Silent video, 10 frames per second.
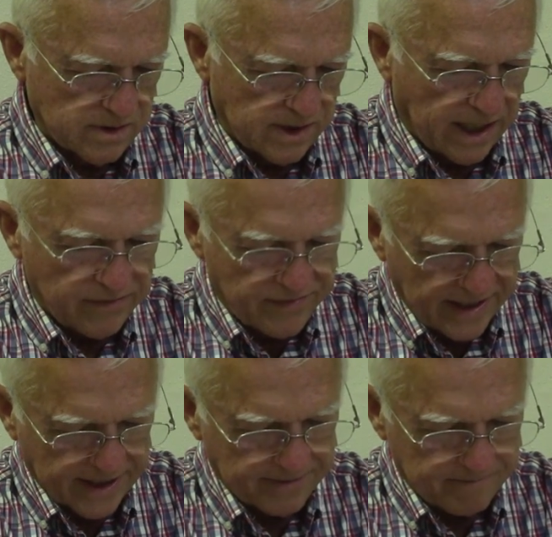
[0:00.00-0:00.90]
And
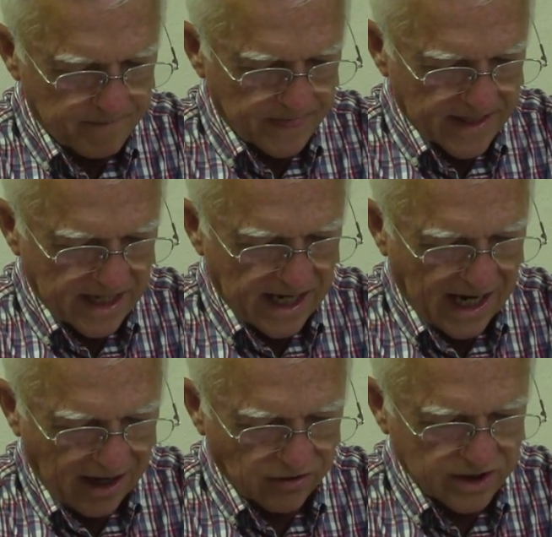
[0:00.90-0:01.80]
then,
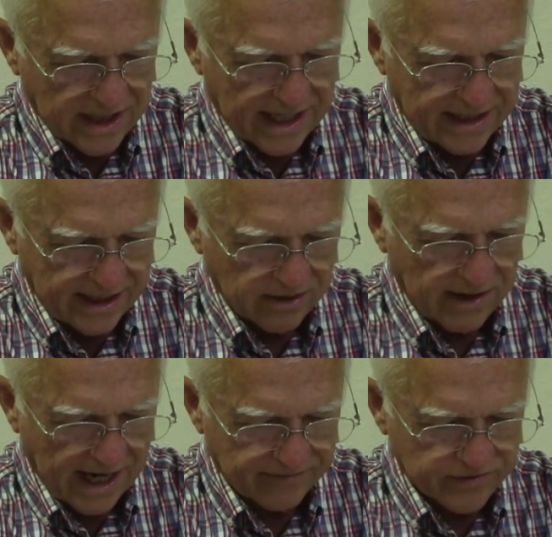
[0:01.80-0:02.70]
how could I
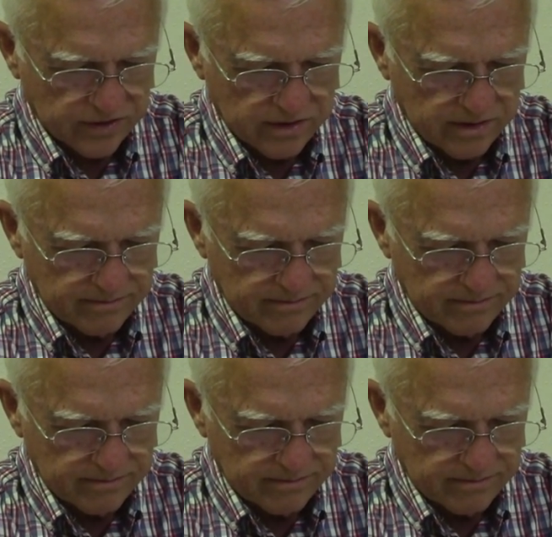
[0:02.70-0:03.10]
hereafter